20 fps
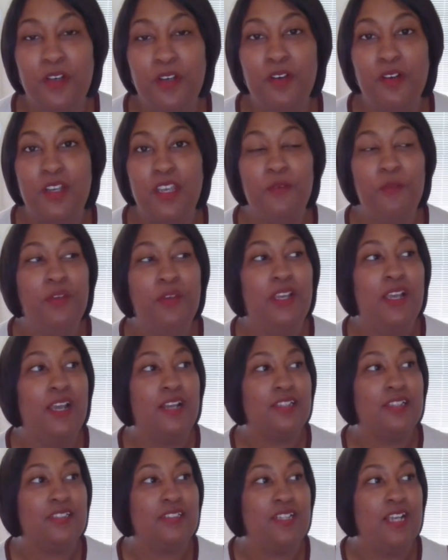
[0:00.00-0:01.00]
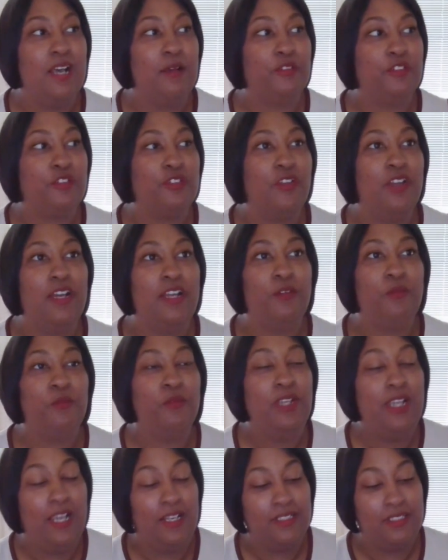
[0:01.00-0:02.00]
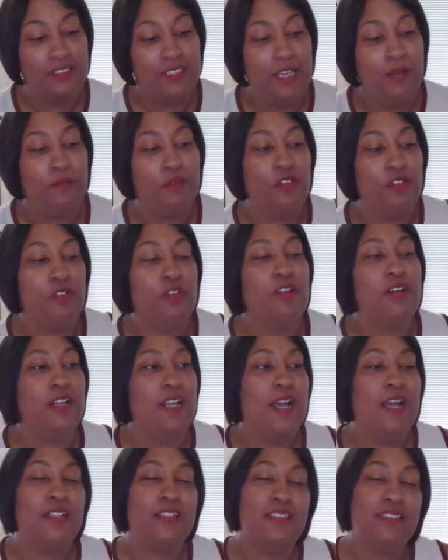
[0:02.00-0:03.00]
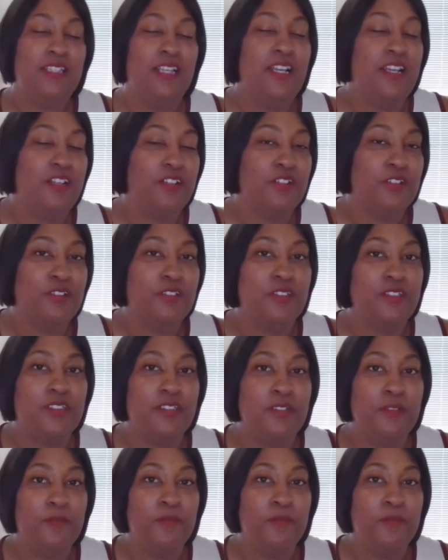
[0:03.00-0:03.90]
Okay, we got to stop trying to, we got to stop lowering our standards.